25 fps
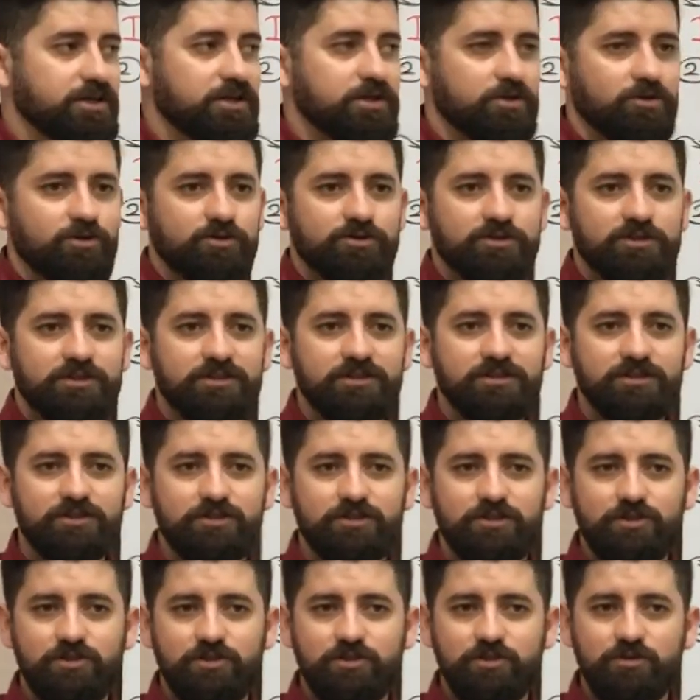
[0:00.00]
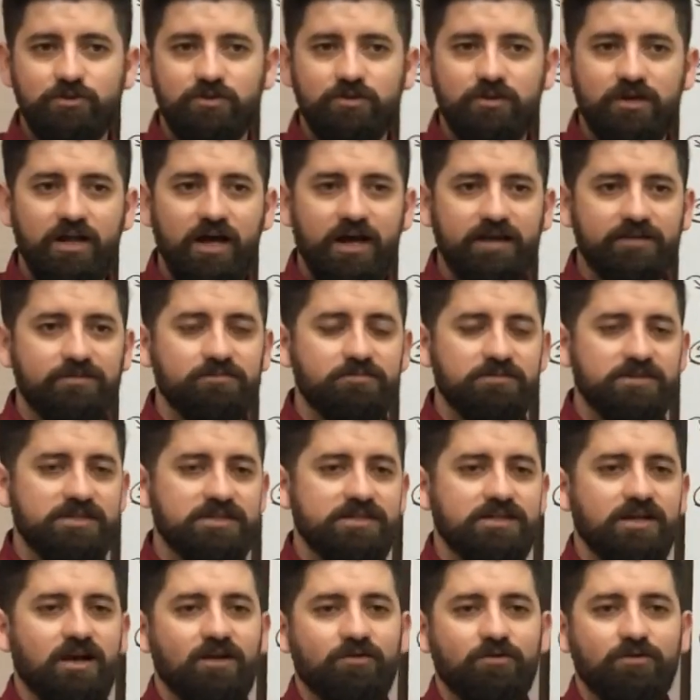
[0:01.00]
in order to not
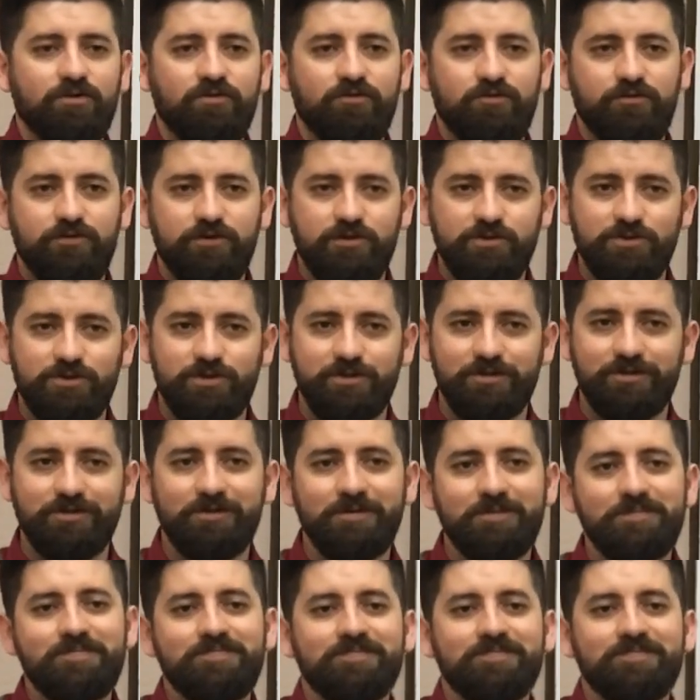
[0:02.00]
miss our future